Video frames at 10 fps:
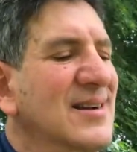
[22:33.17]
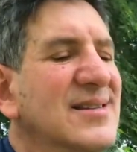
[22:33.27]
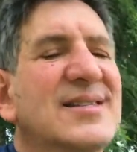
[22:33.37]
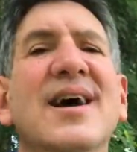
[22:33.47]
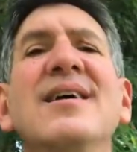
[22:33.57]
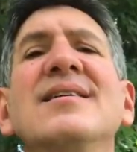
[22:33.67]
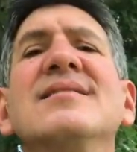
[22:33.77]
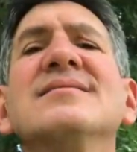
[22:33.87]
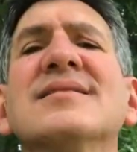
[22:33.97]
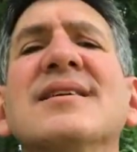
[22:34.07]

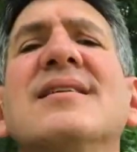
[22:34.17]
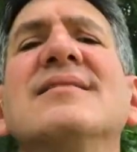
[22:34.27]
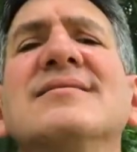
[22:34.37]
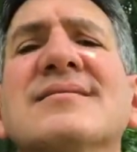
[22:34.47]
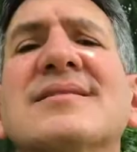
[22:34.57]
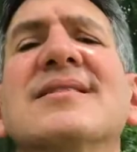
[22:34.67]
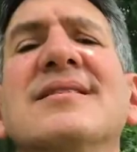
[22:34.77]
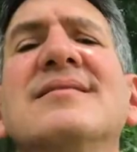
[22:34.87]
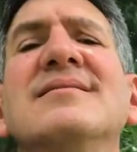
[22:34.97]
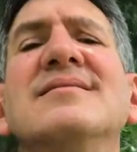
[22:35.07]
Sun, sun,
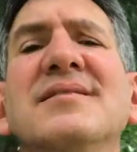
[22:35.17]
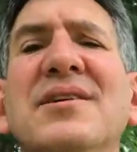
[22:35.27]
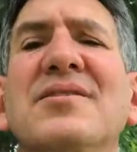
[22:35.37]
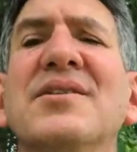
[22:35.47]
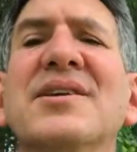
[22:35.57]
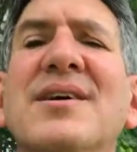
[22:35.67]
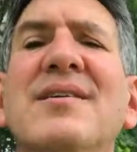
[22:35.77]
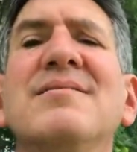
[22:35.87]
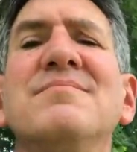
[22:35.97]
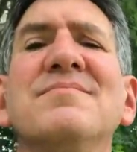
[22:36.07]
sun, here it
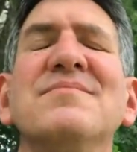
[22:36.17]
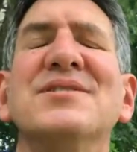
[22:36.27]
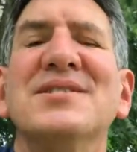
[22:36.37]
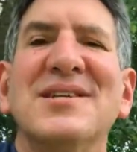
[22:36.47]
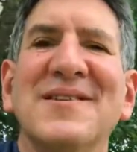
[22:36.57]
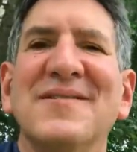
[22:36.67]
comes.